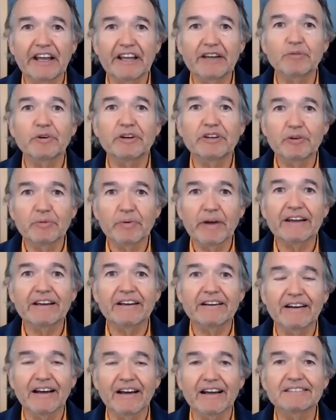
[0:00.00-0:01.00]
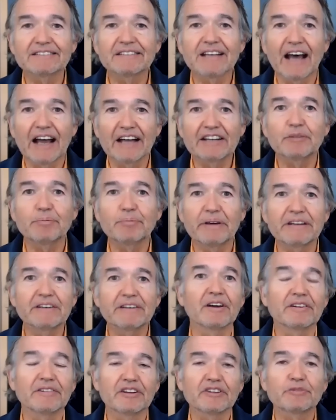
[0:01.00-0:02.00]
where you recognize, I depend
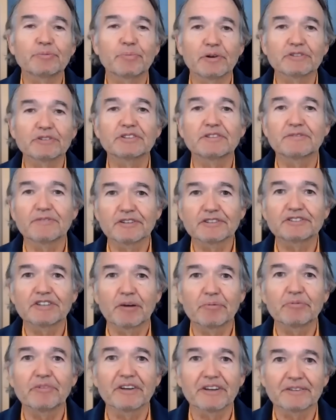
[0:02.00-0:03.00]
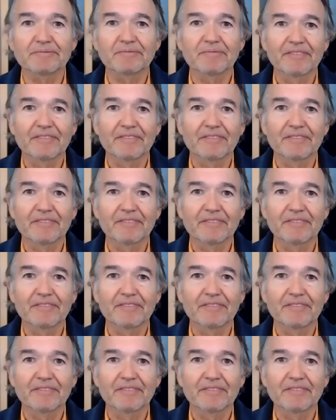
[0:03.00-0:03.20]
on this person for something.